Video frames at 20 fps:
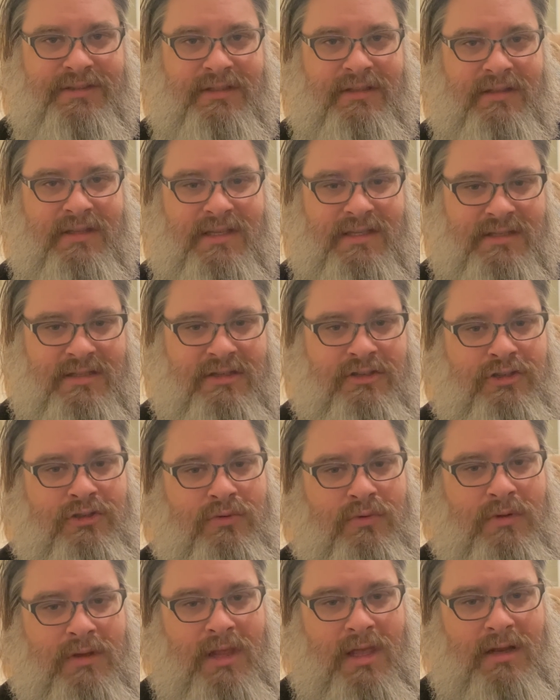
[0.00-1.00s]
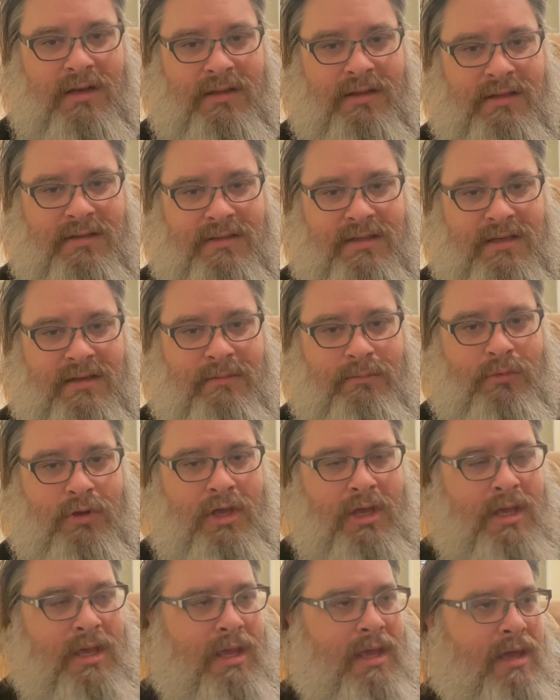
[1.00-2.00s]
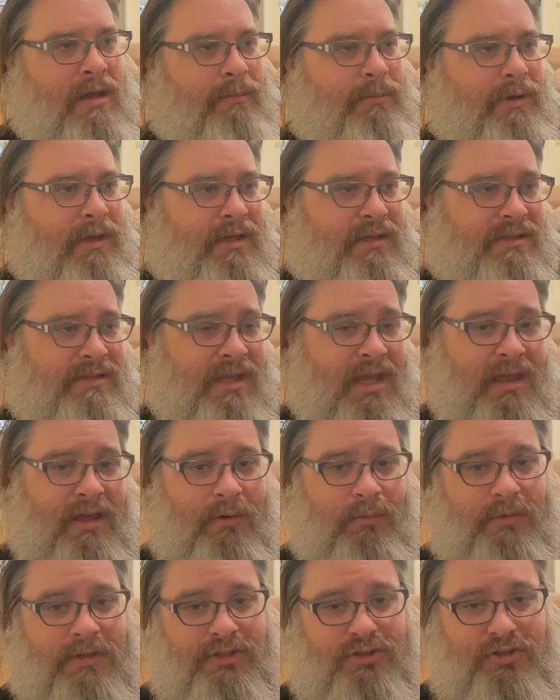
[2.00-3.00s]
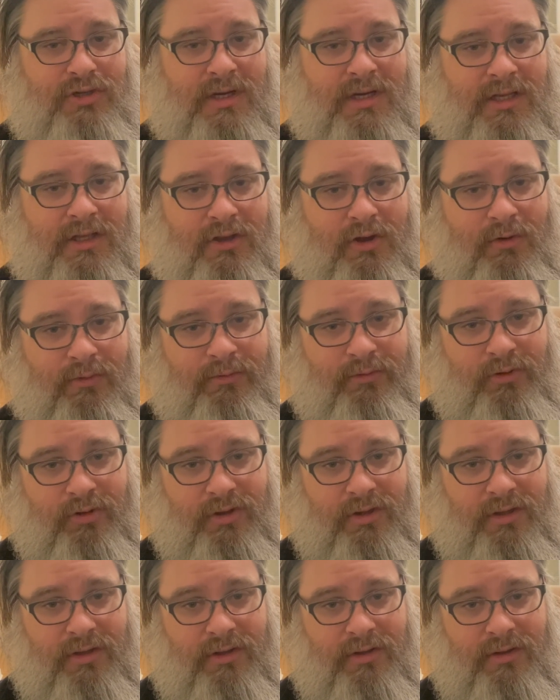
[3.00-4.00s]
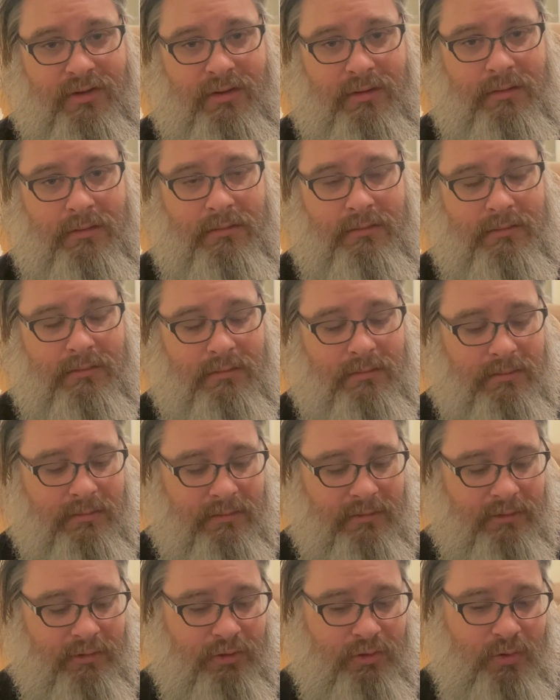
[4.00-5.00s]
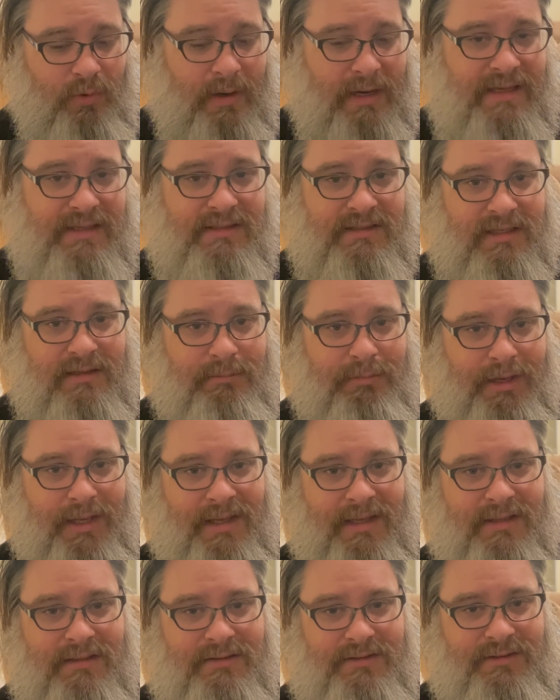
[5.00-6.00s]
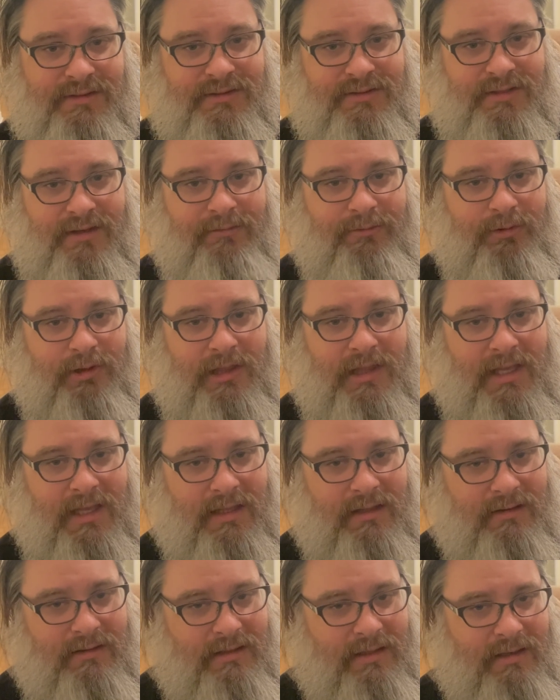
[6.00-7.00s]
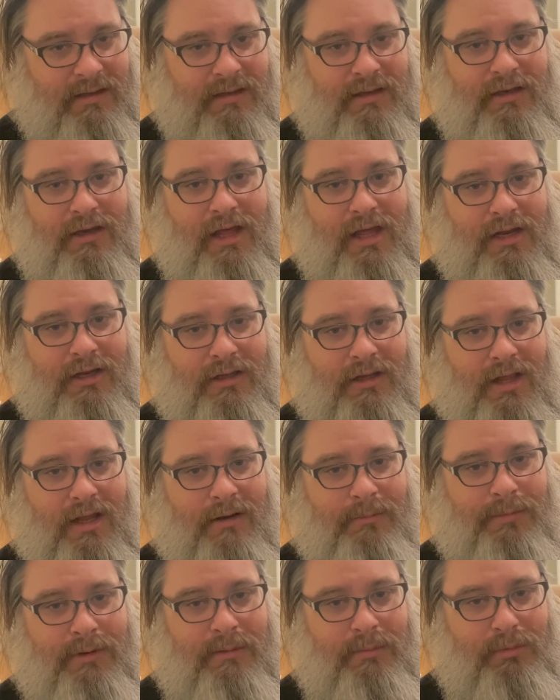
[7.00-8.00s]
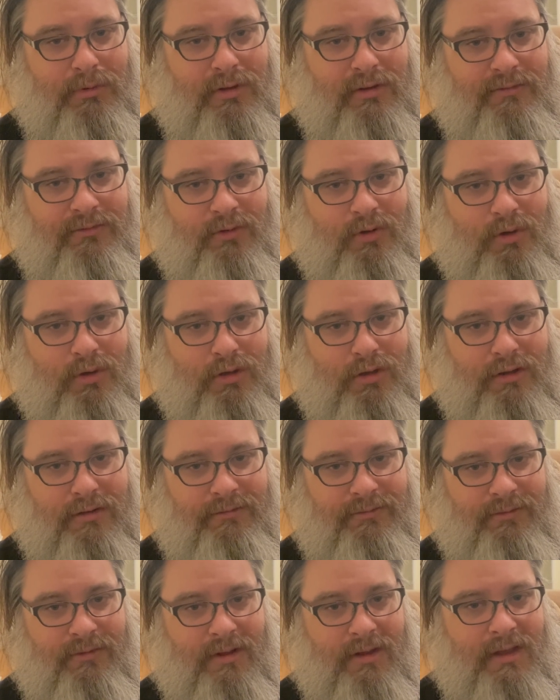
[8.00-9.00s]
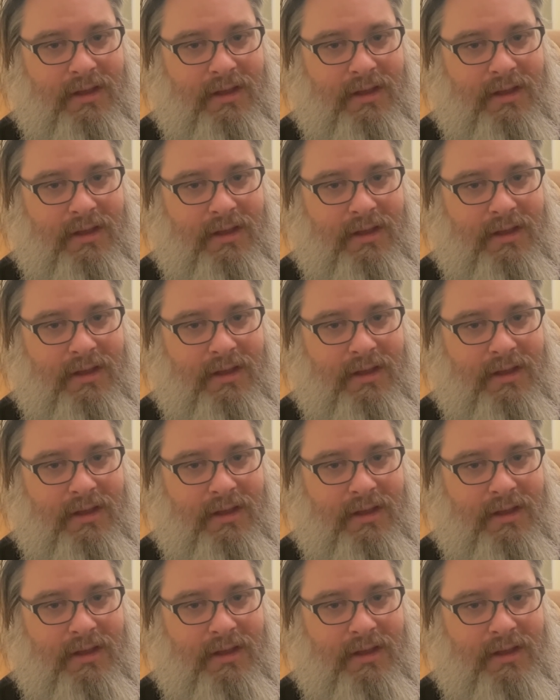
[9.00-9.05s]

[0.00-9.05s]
to listen to a lot of the time, because I always try to go for the crazy bands and stuff like that that not a lot of people have heard of.